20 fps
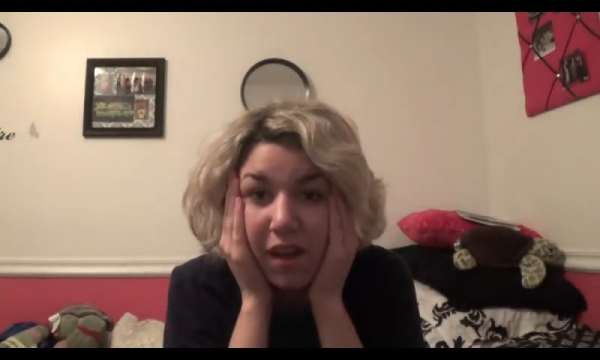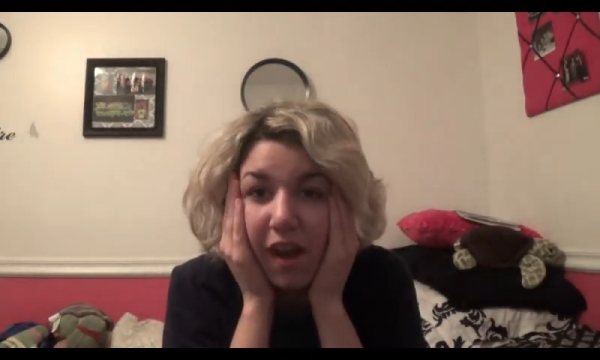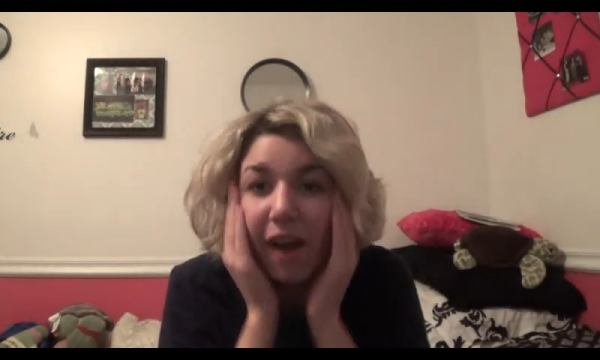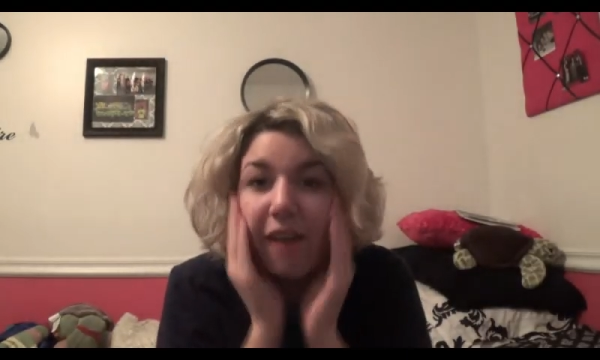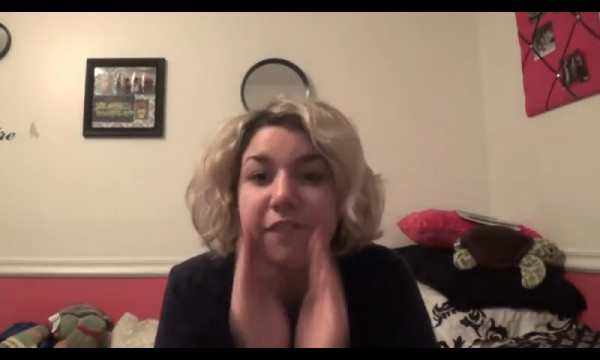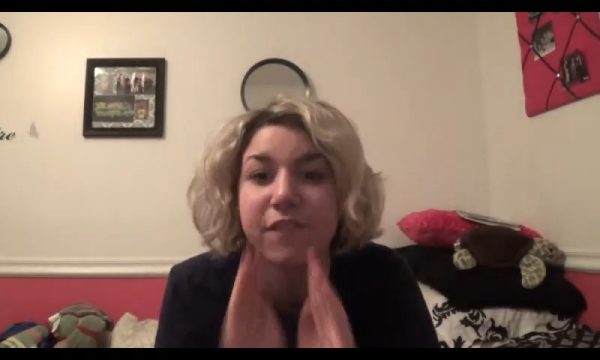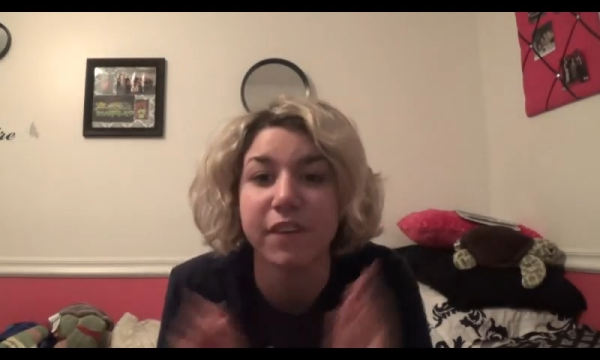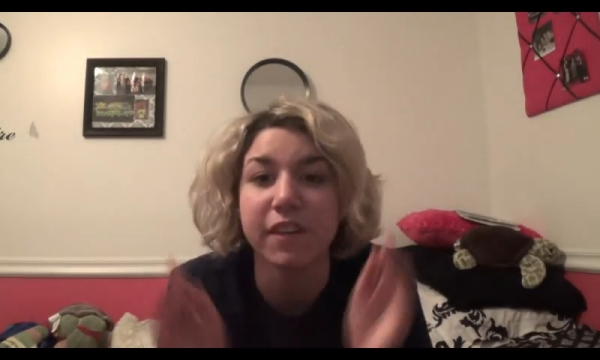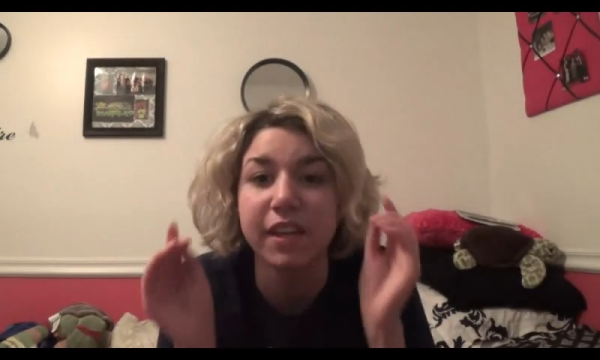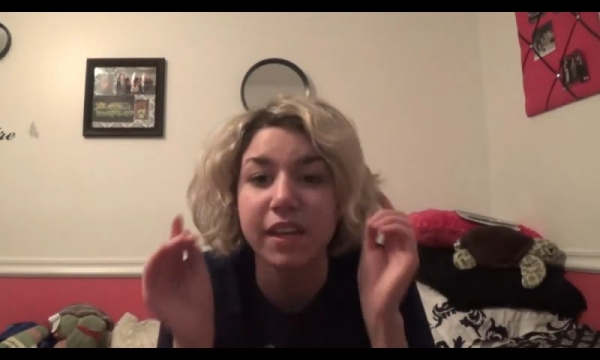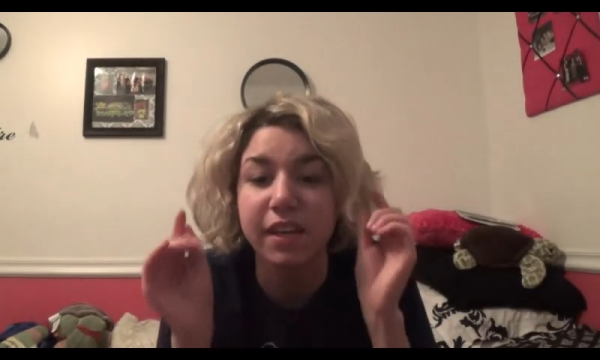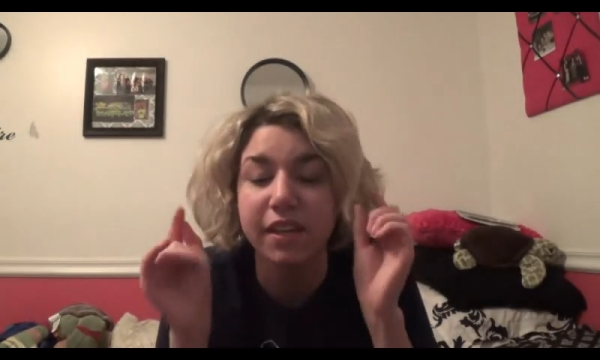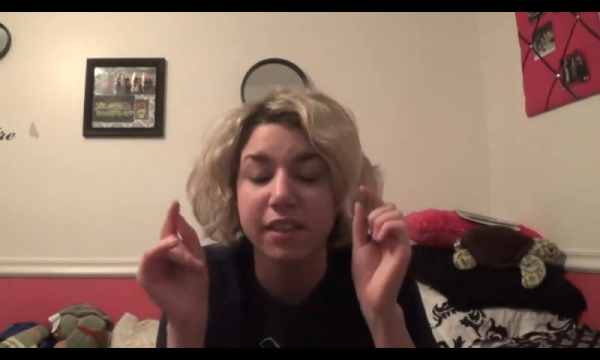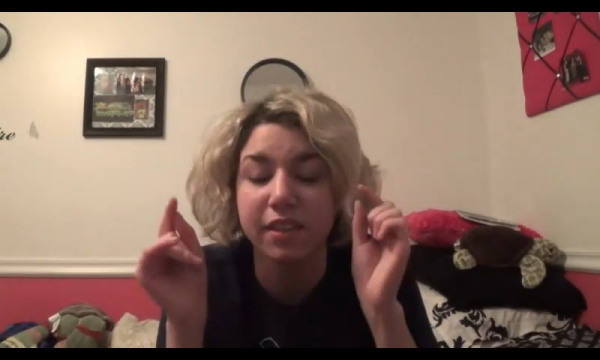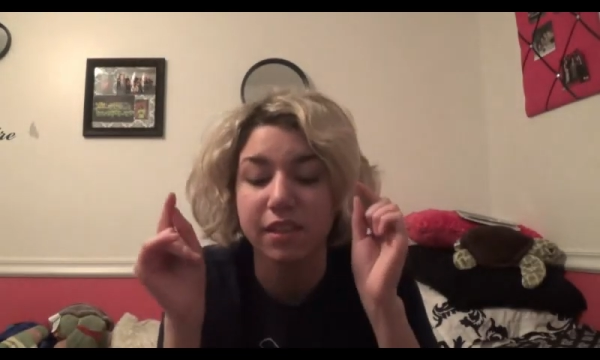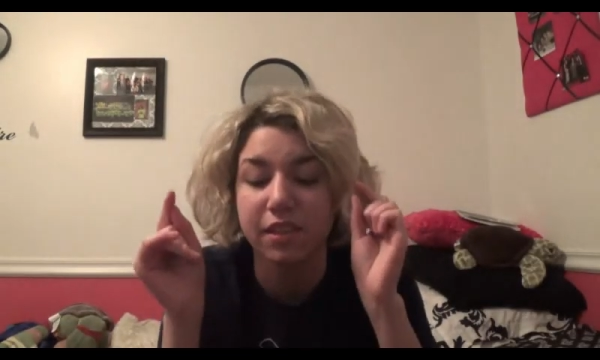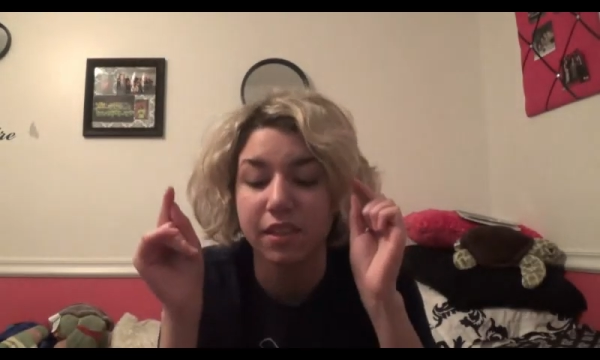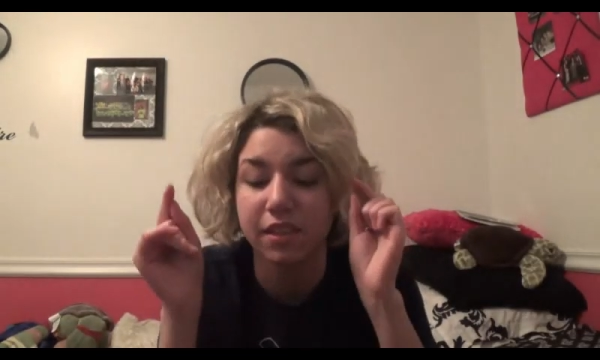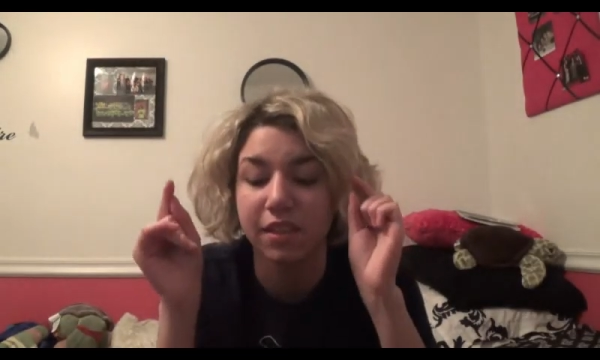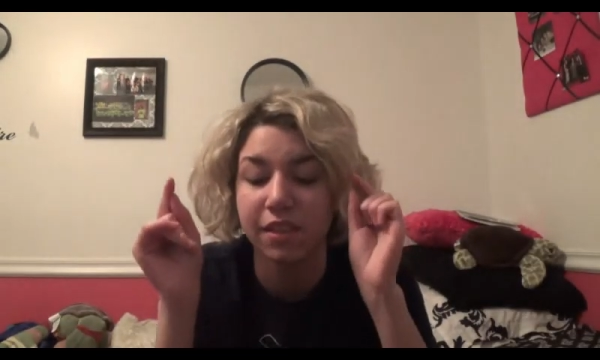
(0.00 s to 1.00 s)
I feel like
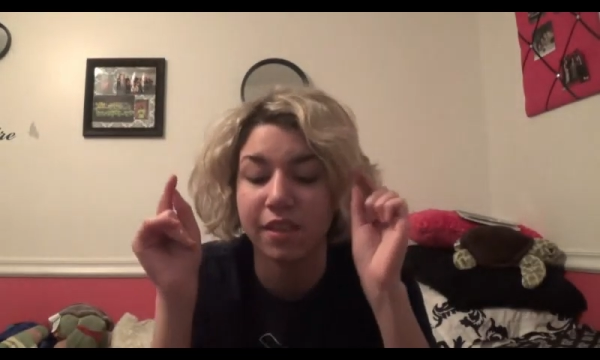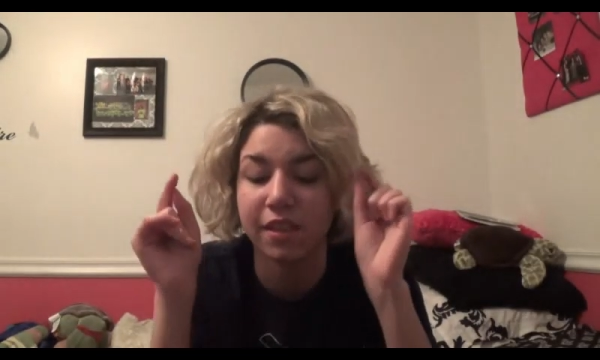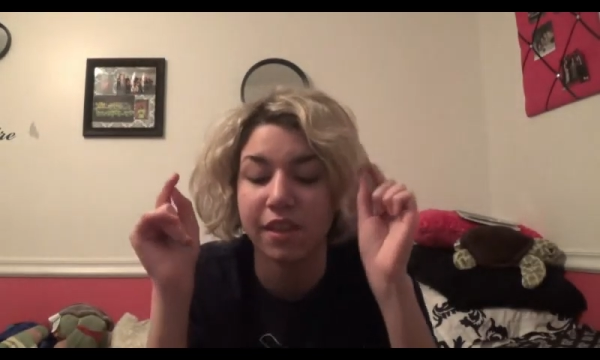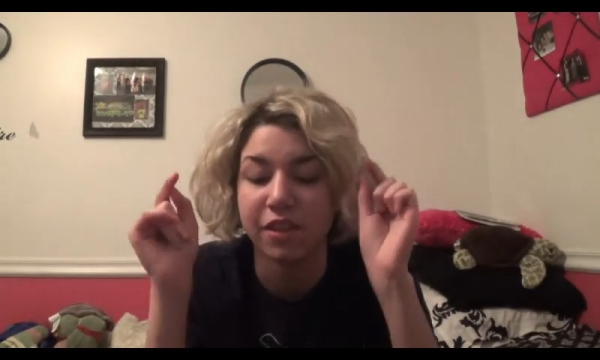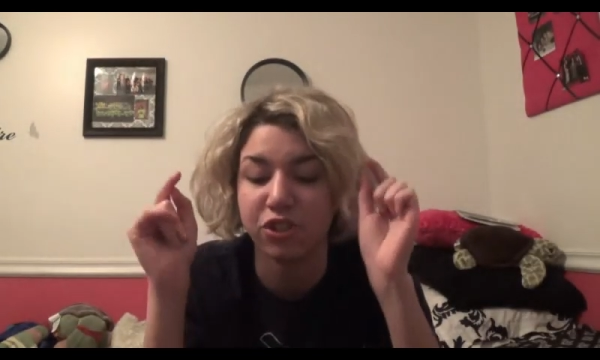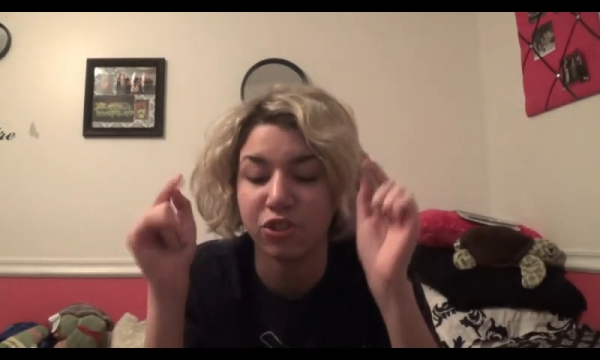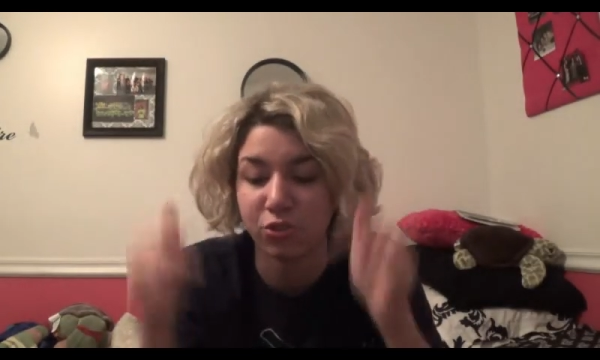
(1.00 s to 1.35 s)
the